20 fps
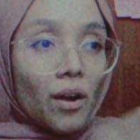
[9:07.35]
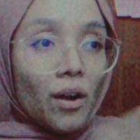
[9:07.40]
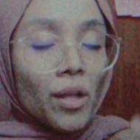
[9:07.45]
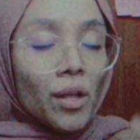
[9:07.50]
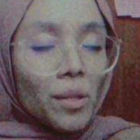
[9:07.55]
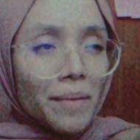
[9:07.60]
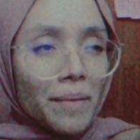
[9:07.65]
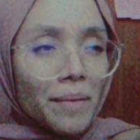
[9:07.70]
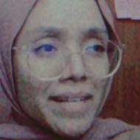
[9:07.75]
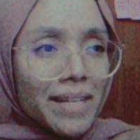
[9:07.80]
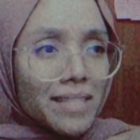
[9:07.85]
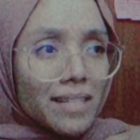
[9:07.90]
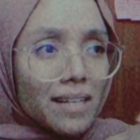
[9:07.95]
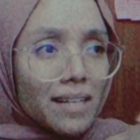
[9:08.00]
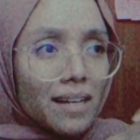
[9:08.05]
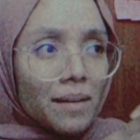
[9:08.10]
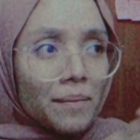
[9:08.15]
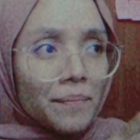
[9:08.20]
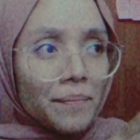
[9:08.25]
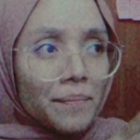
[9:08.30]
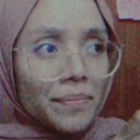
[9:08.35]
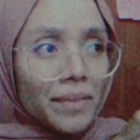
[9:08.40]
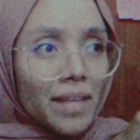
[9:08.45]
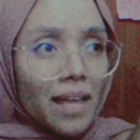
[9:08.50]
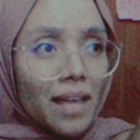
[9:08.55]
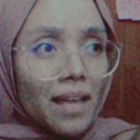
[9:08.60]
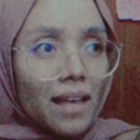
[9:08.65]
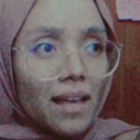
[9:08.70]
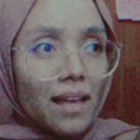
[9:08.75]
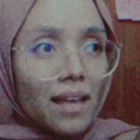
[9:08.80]
All banks,
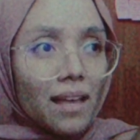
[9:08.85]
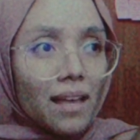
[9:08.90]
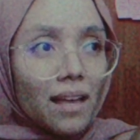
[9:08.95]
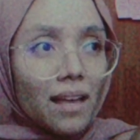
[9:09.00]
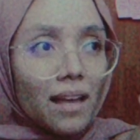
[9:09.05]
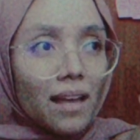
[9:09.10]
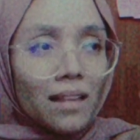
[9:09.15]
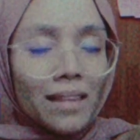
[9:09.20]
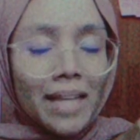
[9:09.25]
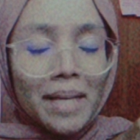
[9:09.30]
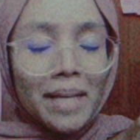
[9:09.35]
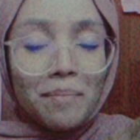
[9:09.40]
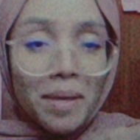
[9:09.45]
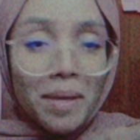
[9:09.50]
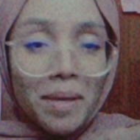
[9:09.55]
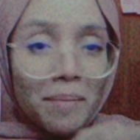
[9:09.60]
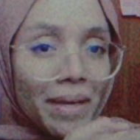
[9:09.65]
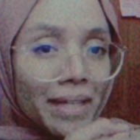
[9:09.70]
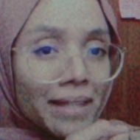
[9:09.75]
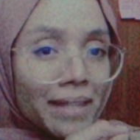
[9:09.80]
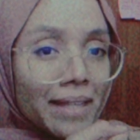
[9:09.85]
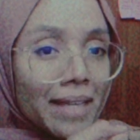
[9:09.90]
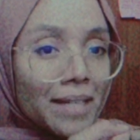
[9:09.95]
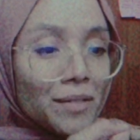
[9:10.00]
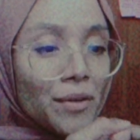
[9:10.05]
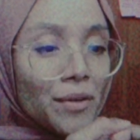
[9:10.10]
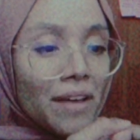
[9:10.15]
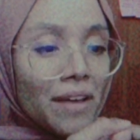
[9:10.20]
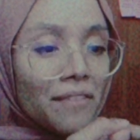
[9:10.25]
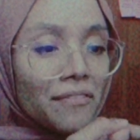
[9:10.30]
like Maybank, they
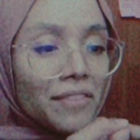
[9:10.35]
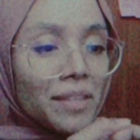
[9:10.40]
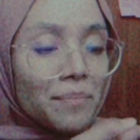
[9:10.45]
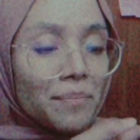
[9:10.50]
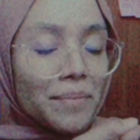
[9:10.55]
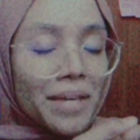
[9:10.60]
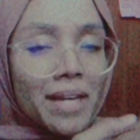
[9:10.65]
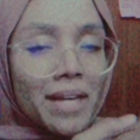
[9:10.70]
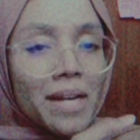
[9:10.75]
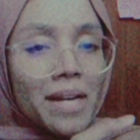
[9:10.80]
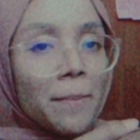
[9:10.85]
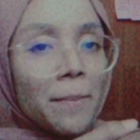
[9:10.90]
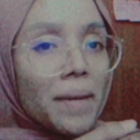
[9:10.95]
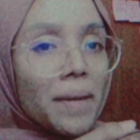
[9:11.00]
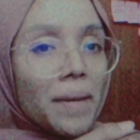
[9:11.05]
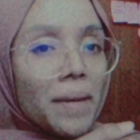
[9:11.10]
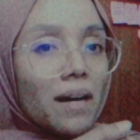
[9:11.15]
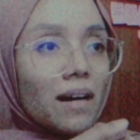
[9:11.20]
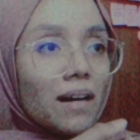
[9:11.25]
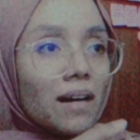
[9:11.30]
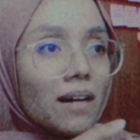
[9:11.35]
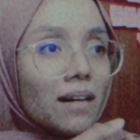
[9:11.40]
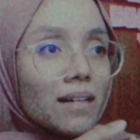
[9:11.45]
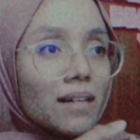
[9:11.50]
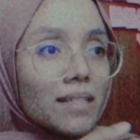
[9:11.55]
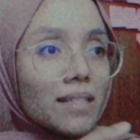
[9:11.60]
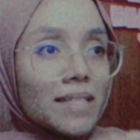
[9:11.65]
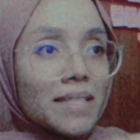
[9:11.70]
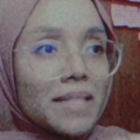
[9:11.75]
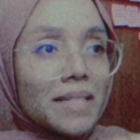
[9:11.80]
do have the BNM
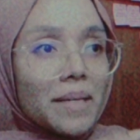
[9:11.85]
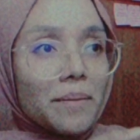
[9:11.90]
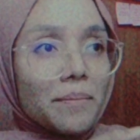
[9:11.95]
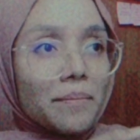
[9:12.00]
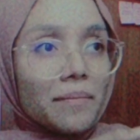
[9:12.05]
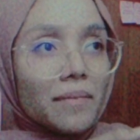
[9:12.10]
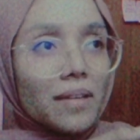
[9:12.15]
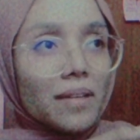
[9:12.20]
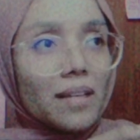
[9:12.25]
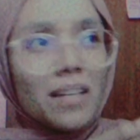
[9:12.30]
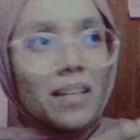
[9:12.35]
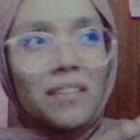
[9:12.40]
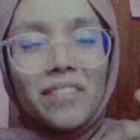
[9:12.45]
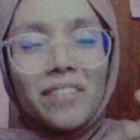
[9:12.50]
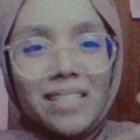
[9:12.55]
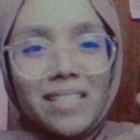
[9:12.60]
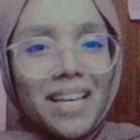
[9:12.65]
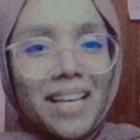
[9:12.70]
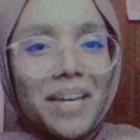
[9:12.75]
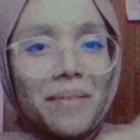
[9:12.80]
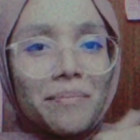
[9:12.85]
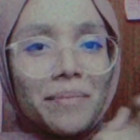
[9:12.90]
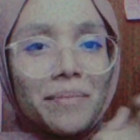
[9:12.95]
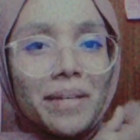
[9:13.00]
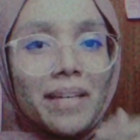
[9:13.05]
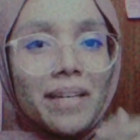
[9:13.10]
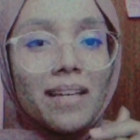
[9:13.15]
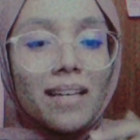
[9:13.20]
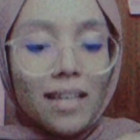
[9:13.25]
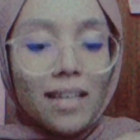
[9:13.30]
scheme, even
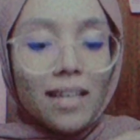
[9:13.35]
CIMB.